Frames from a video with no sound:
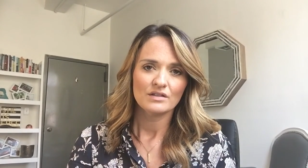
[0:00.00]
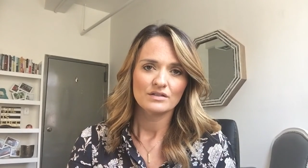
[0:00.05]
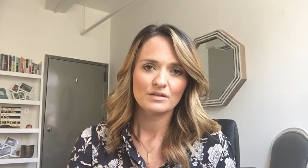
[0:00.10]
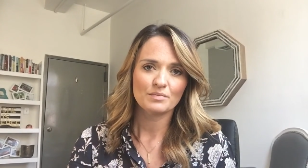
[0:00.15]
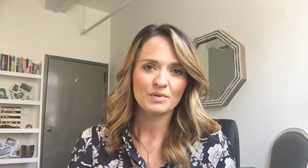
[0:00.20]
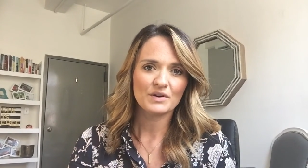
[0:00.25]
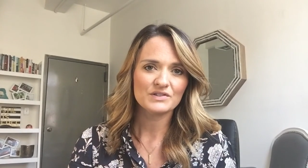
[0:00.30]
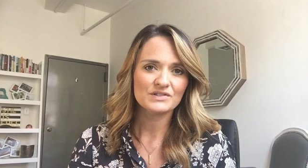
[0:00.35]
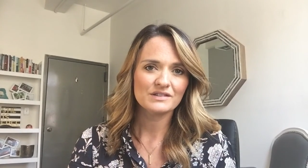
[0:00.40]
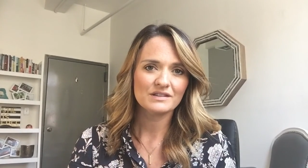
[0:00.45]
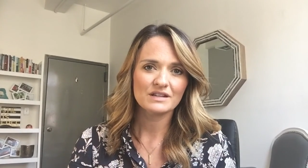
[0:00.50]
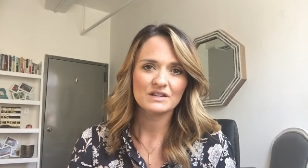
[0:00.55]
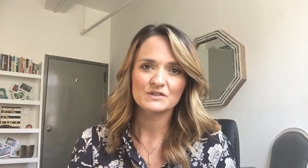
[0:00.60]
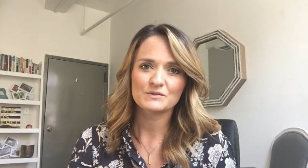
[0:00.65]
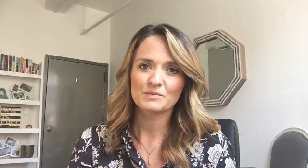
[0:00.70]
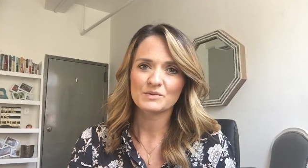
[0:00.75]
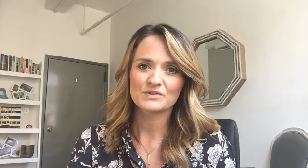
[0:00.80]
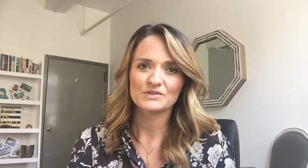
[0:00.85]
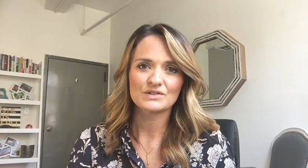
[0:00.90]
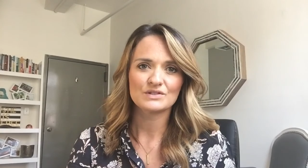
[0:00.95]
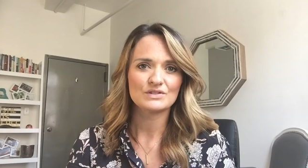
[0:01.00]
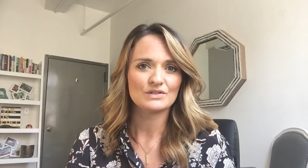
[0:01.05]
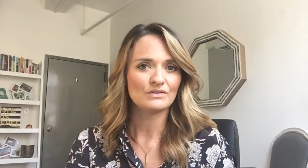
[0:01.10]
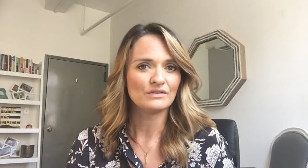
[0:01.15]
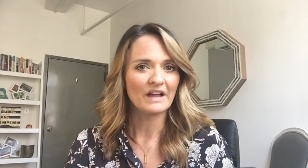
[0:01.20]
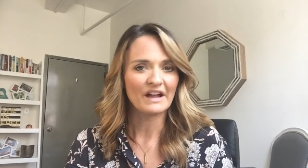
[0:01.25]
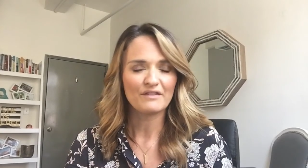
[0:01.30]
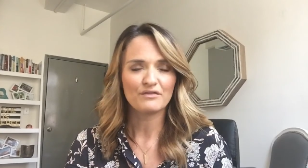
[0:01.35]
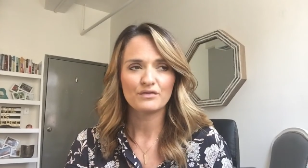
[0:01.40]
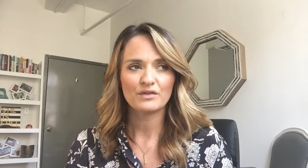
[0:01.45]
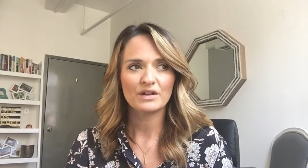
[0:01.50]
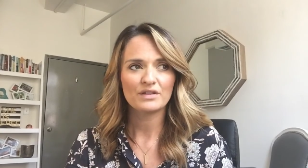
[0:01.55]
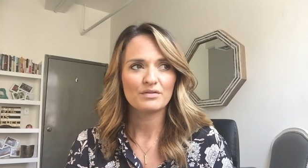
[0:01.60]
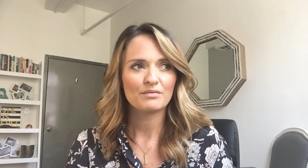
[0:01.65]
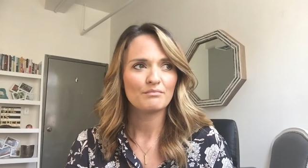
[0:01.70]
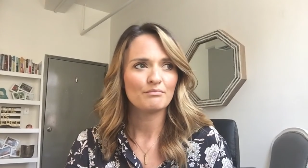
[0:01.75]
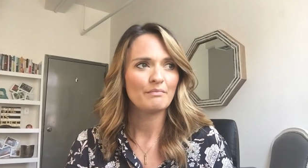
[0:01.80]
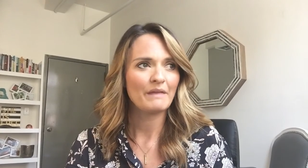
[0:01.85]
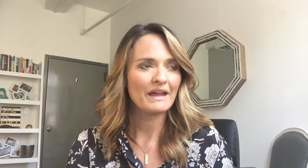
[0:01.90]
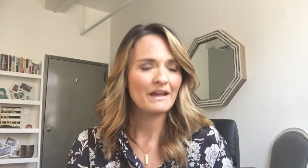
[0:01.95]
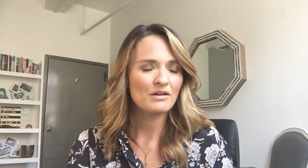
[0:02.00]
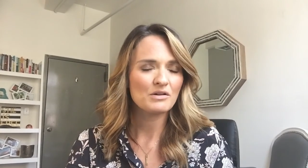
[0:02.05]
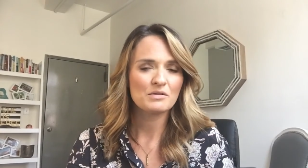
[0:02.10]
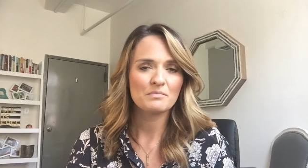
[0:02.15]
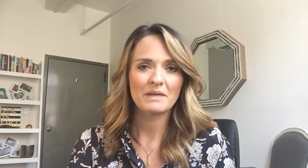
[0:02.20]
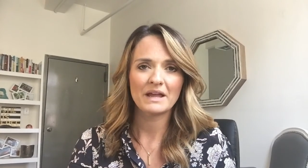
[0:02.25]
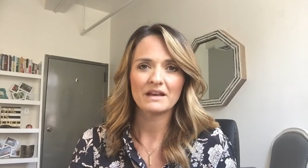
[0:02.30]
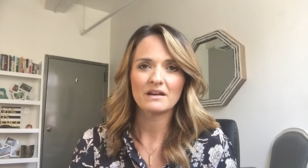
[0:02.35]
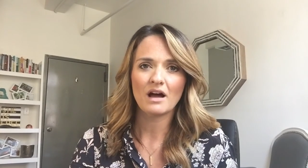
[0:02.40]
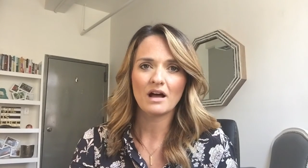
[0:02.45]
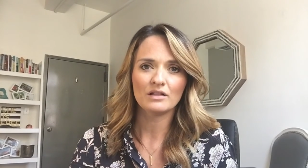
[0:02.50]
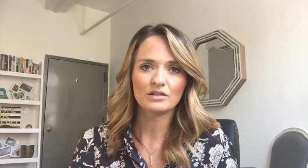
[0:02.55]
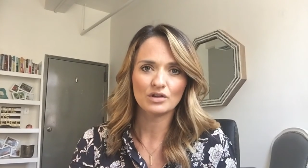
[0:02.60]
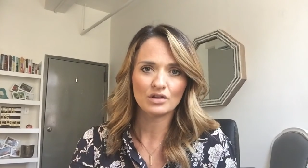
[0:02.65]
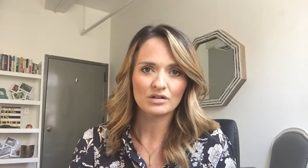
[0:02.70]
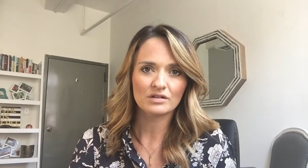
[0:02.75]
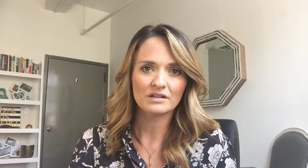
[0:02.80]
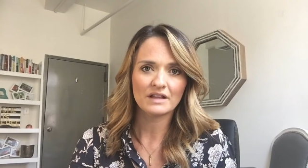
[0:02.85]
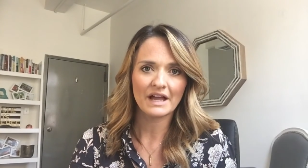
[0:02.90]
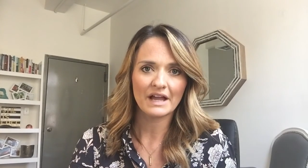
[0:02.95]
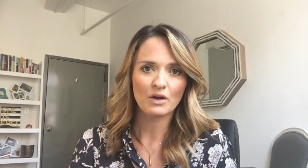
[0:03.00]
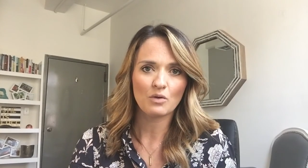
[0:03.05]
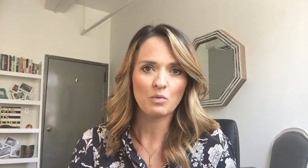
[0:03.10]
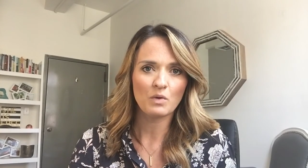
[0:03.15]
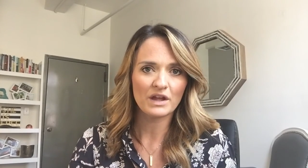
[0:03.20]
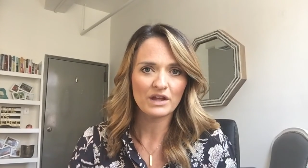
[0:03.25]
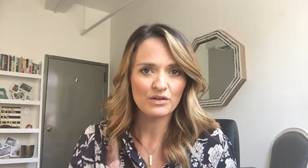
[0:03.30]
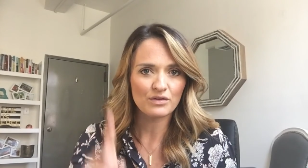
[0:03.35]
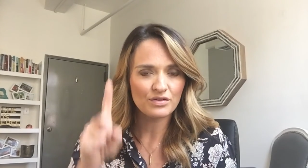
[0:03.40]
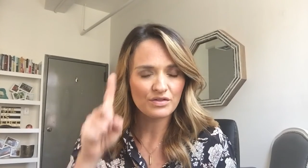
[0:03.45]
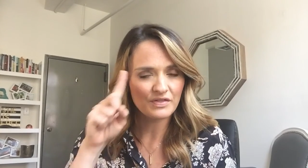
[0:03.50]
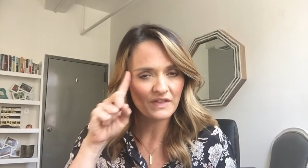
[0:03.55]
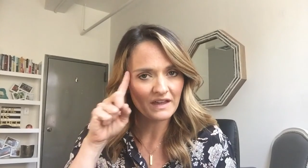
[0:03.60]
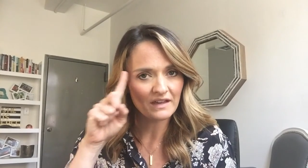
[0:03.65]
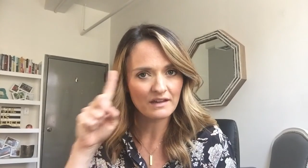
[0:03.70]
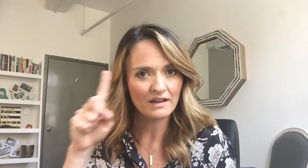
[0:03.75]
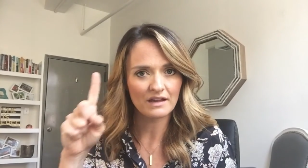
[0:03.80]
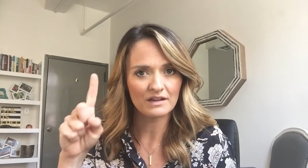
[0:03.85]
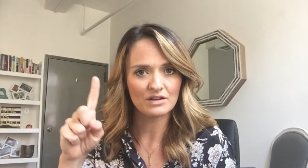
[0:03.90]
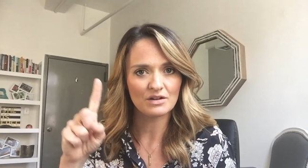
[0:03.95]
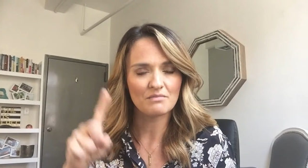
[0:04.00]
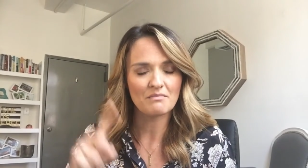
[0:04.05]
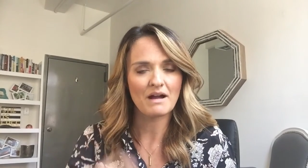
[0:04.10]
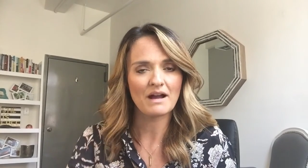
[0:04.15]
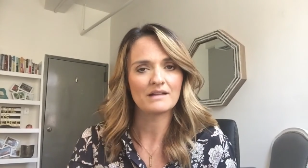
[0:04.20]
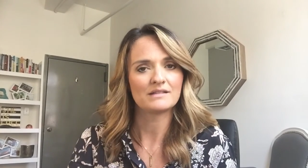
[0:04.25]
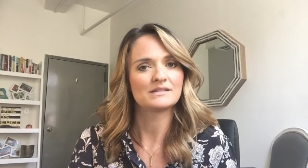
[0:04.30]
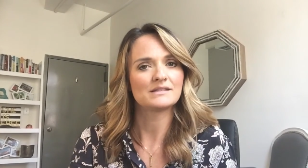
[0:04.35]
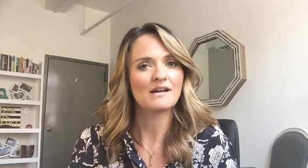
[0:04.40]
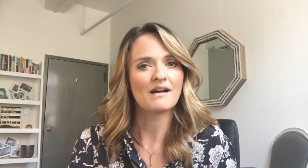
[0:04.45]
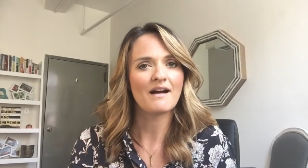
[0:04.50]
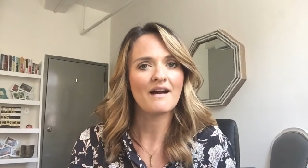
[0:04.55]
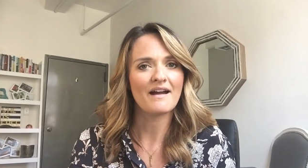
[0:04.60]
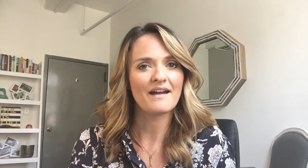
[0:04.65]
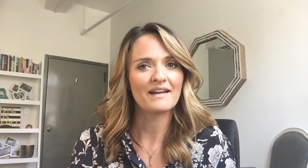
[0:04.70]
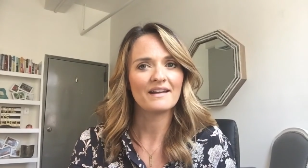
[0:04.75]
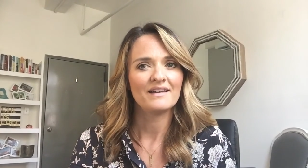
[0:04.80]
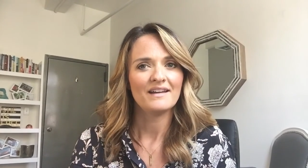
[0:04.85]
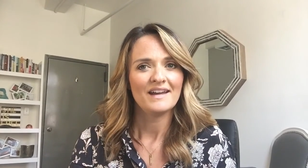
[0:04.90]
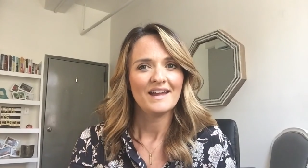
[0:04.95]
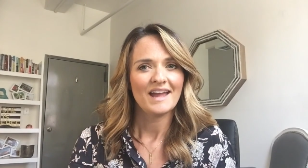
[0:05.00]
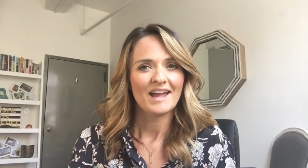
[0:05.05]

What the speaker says: The person that you're supposed to do life with may or may not look like what you think in your mind's eye.